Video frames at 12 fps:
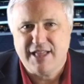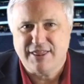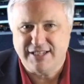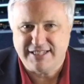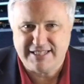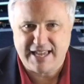
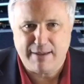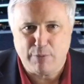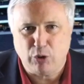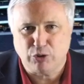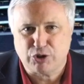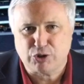The same
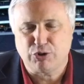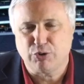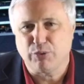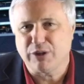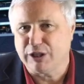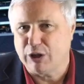holds true
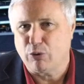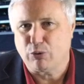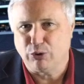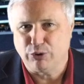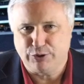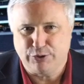with
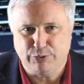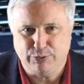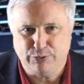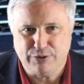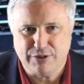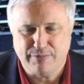local
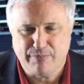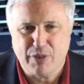news.